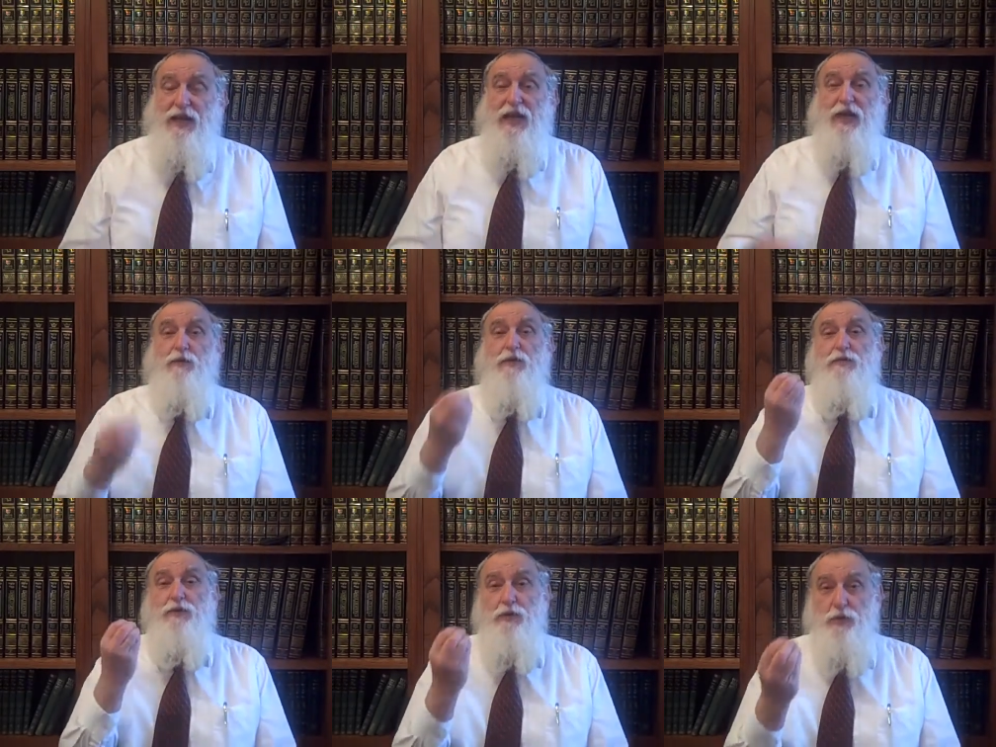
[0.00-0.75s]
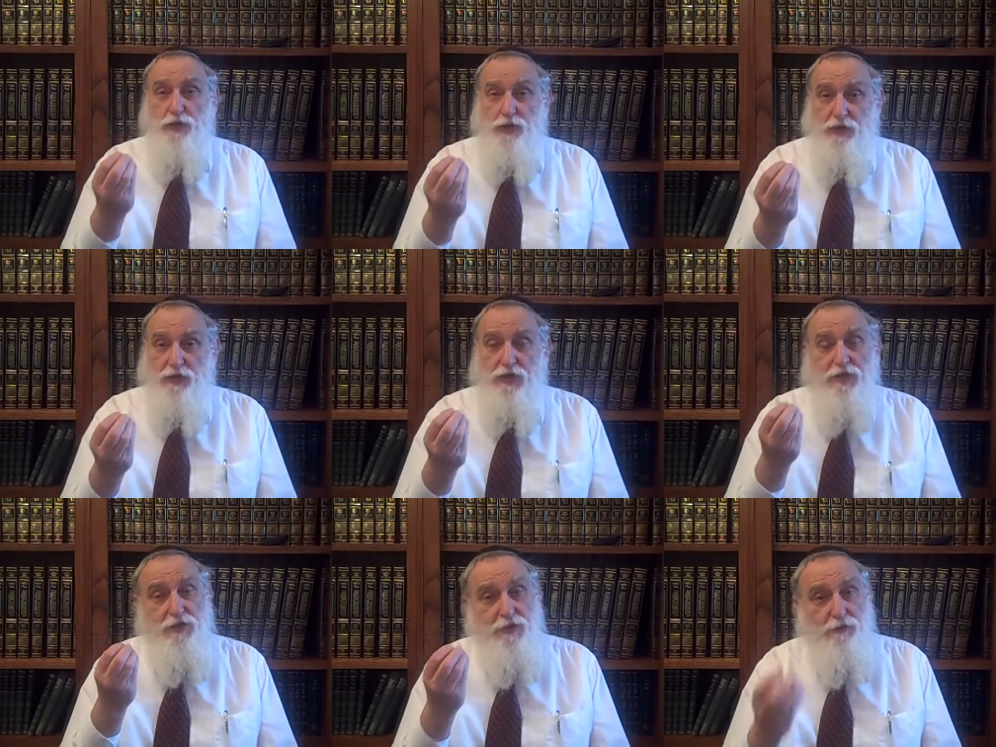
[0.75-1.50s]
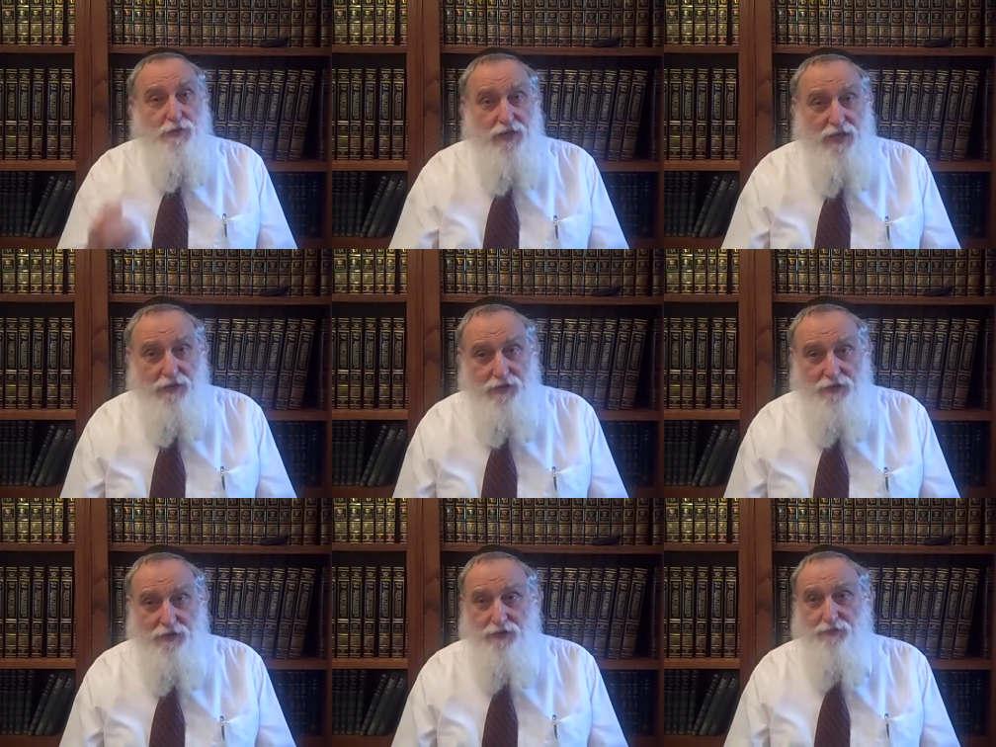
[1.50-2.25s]
how evolution is a
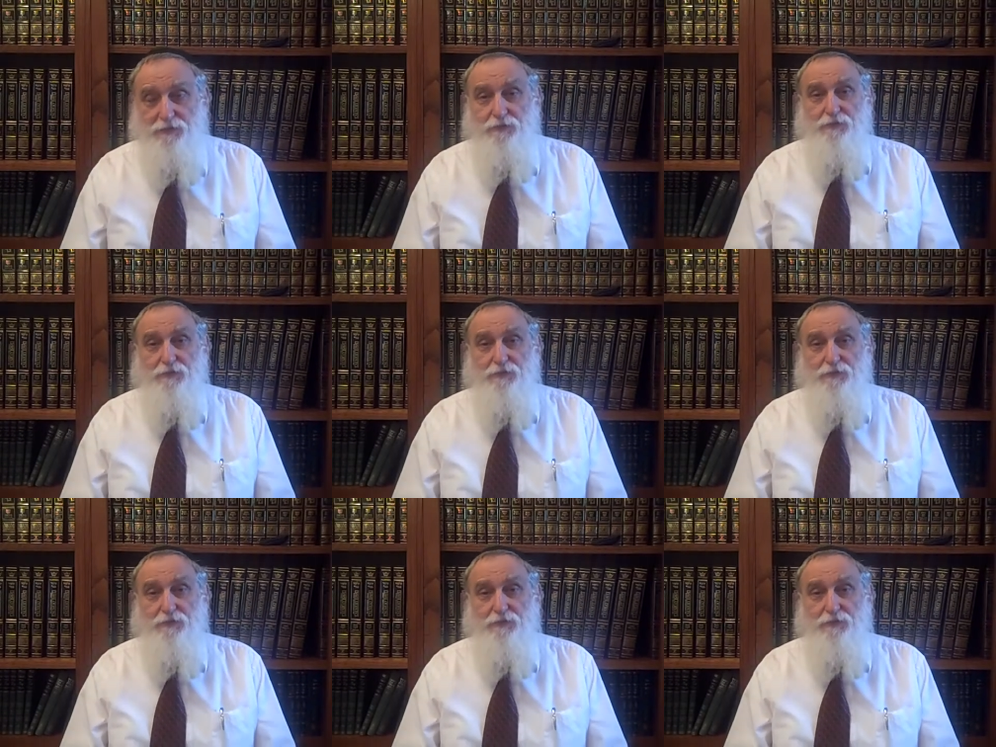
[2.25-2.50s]
reality.